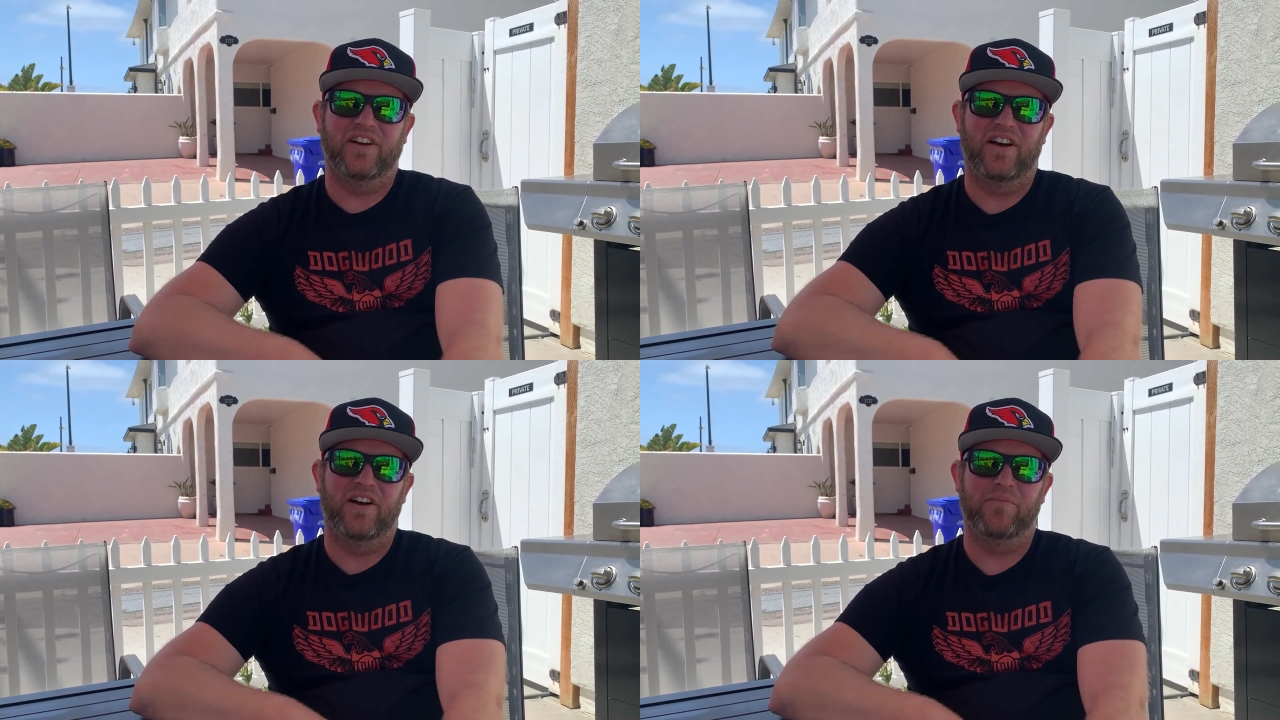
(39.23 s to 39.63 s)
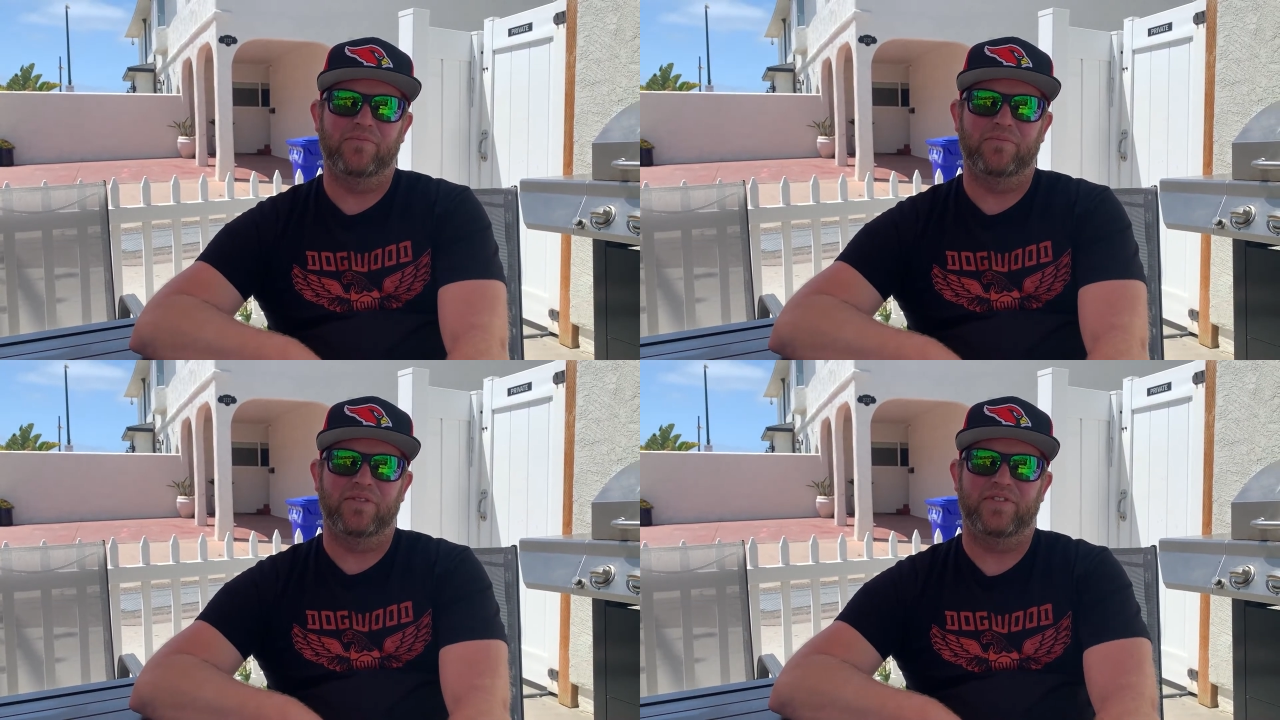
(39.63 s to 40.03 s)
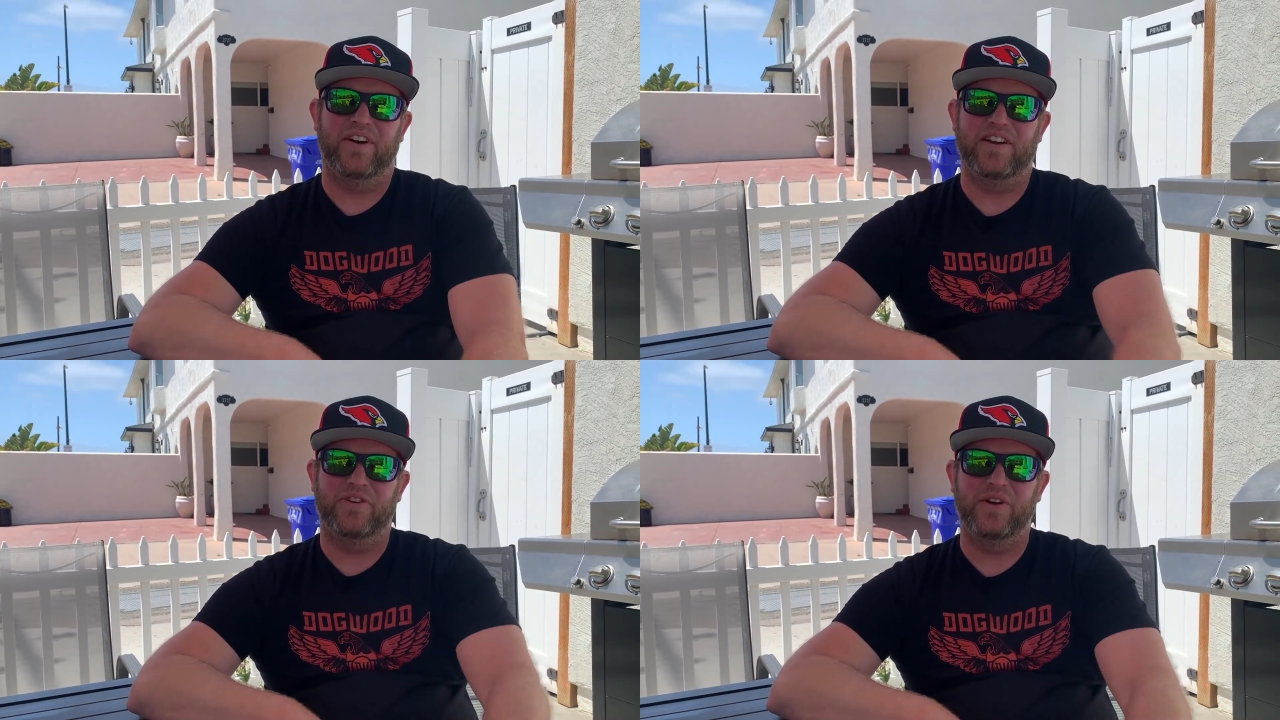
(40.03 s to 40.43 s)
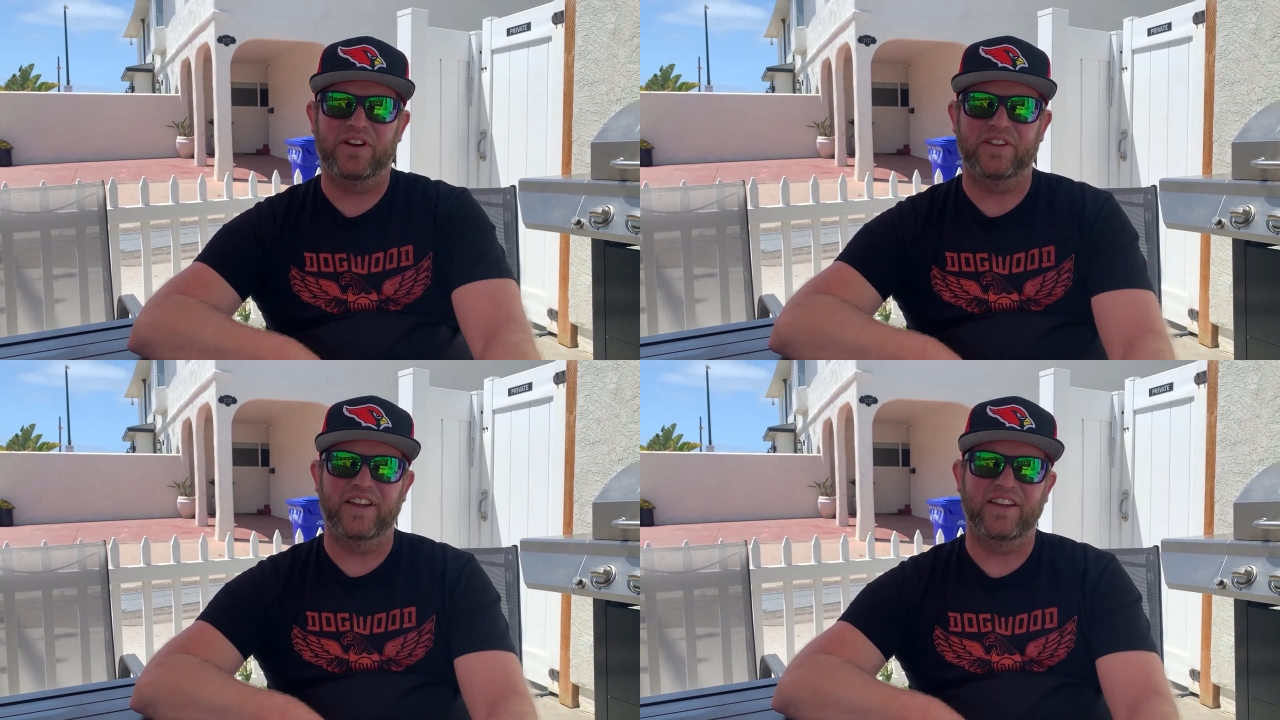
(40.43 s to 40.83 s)
But very
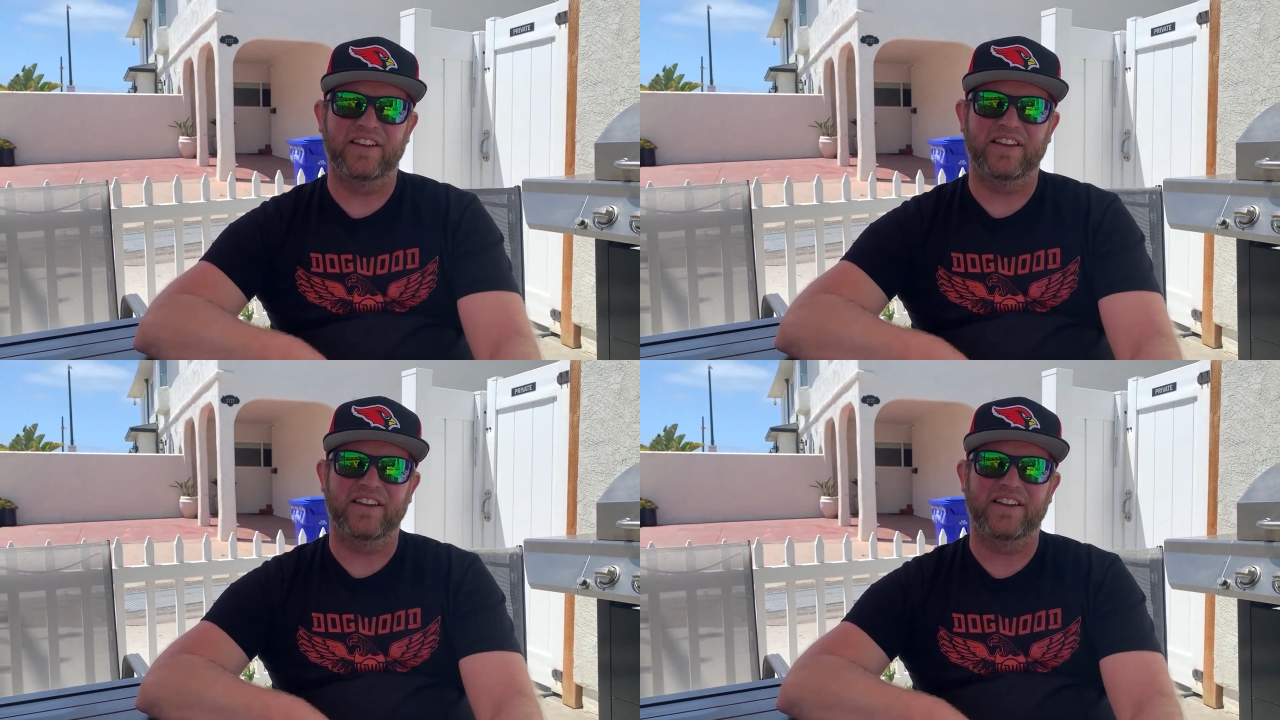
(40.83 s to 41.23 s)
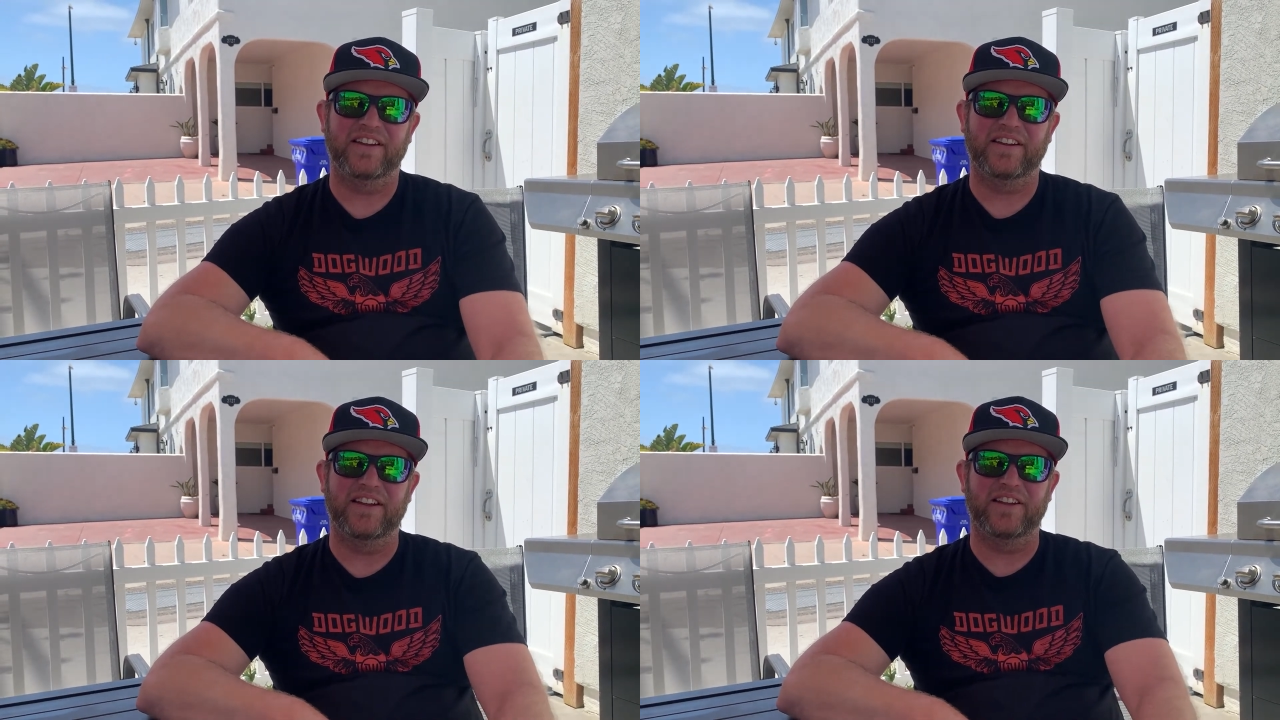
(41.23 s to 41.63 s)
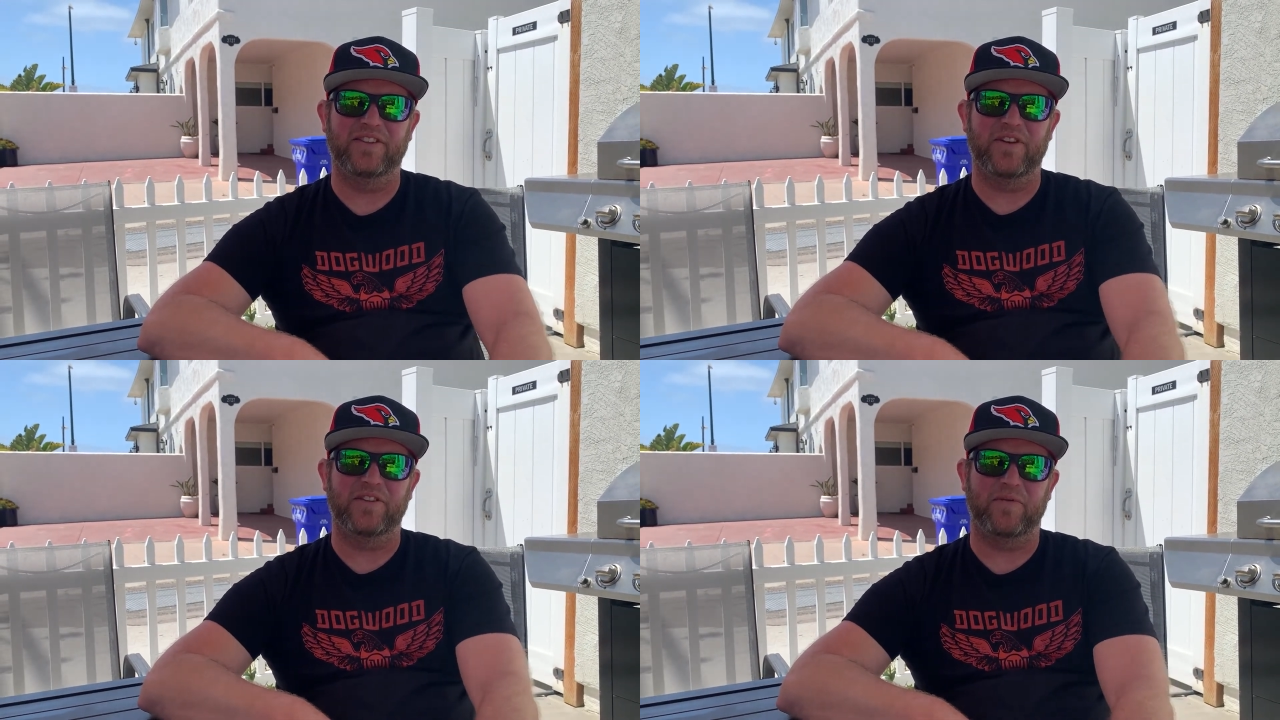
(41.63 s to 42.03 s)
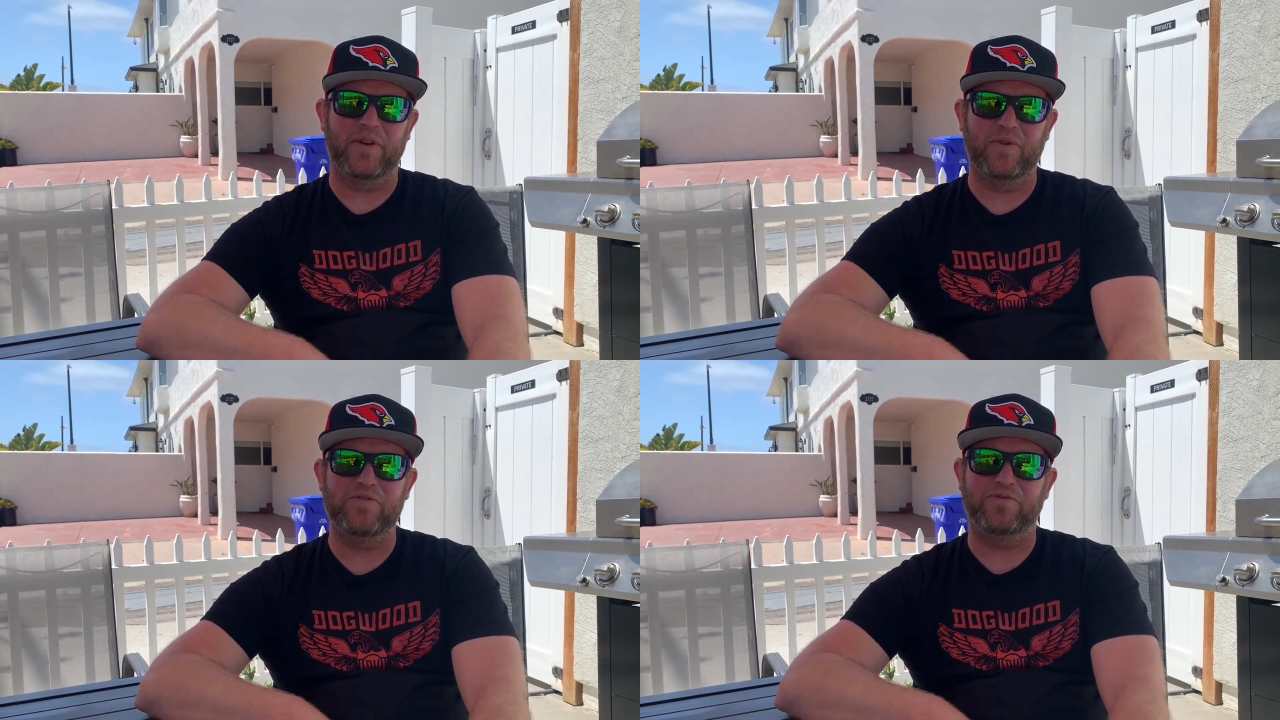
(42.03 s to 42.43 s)
quickly, we